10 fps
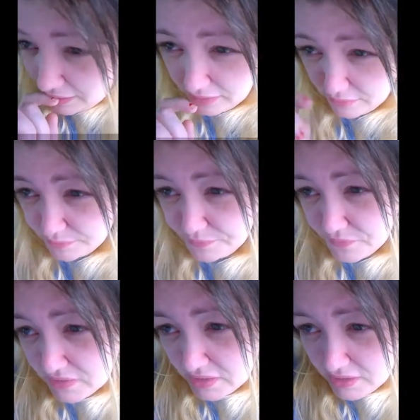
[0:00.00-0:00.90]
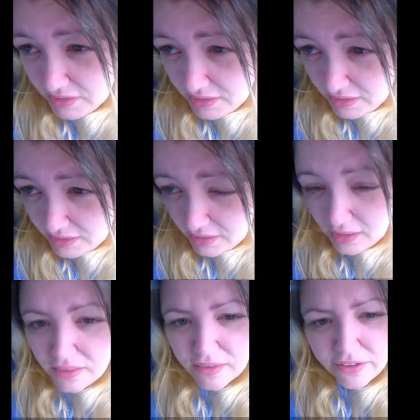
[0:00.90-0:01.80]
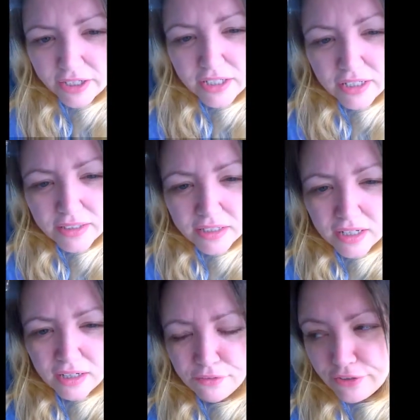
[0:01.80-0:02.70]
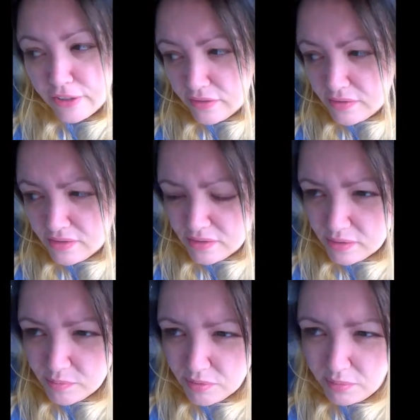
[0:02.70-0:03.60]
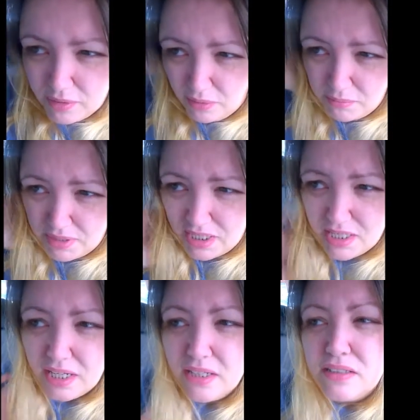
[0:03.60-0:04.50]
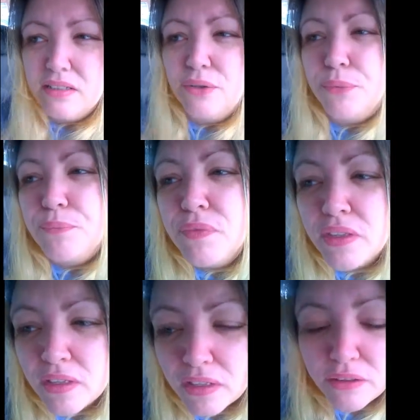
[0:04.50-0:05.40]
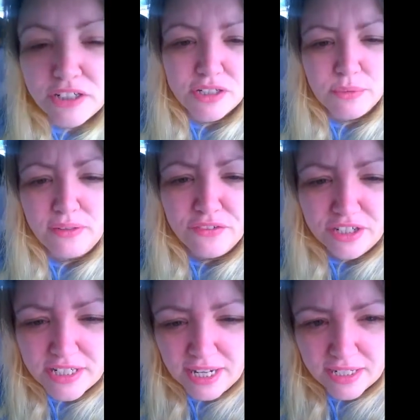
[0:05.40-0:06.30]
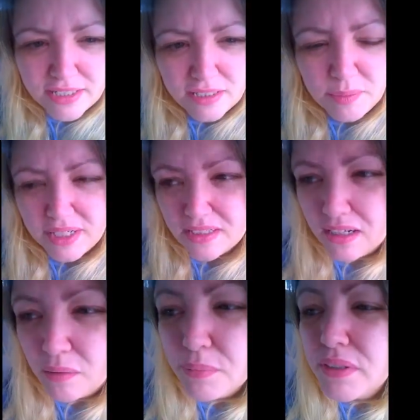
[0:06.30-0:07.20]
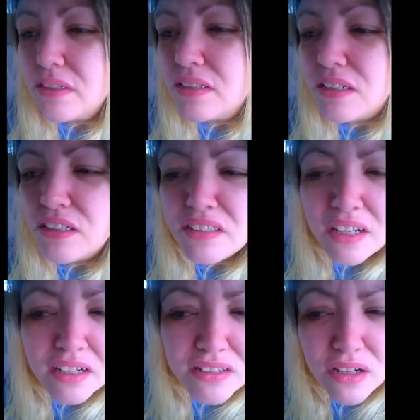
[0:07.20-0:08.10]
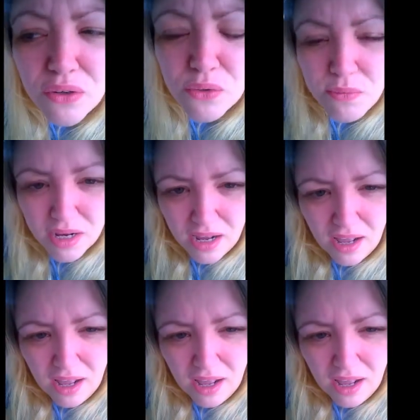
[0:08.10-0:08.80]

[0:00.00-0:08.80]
and they're gonna look at the car for us probably on Monday, so we're just waiting for a taxi to pick us up to take us home.